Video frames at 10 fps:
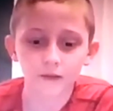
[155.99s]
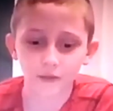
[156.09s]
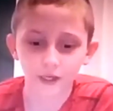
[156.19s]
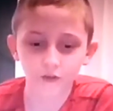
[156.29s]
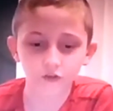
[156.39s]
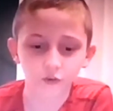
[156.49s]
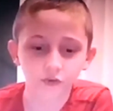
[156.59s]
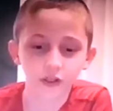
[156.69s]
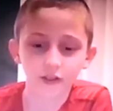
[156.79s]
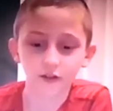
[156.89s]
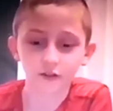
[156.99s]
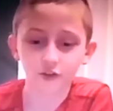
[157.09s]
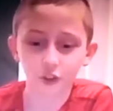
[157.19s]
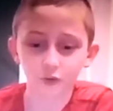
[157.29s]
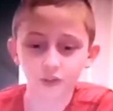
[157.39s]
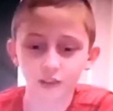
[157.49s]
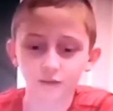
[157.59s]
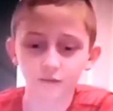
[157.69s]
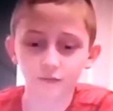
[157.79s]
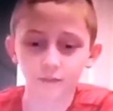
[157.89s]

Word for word: The angel said, Joseph,